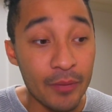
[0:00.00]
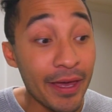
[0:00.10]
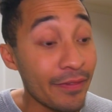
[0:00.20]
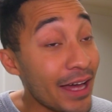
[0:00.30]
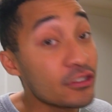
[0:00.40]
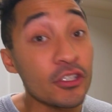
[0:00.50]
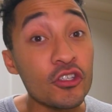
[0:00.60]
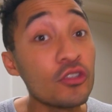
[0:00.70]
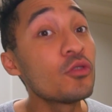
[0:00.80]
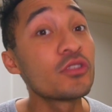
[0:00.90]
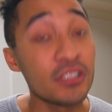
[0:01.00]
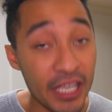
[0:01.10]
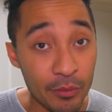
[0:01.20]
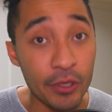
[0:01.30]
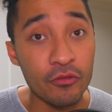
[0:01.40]
And that's a huge
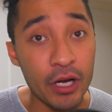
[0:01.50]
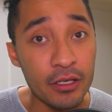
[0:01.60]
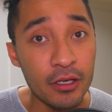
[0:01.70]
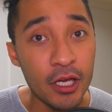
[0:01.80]
statement, right?